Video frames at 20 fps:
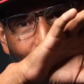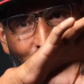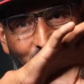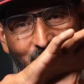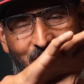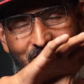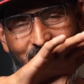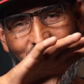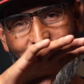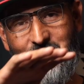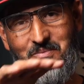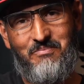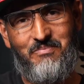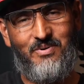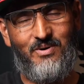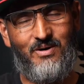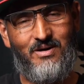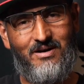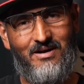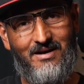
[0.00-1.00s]
where you can
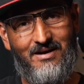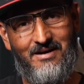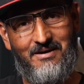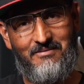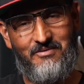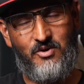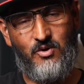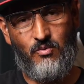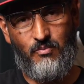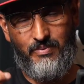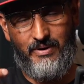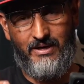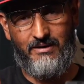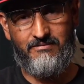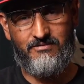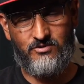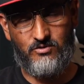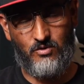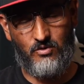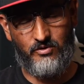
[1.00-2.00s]
put your
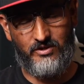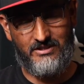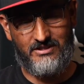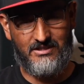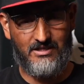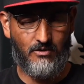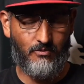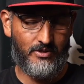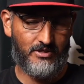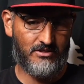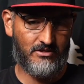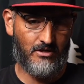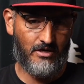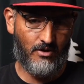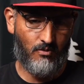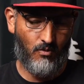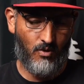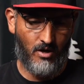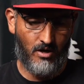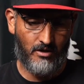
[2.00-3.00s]
bibs. So this is the way it's
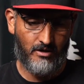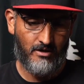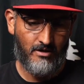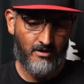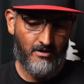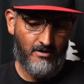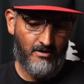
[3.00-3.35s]
gonna work.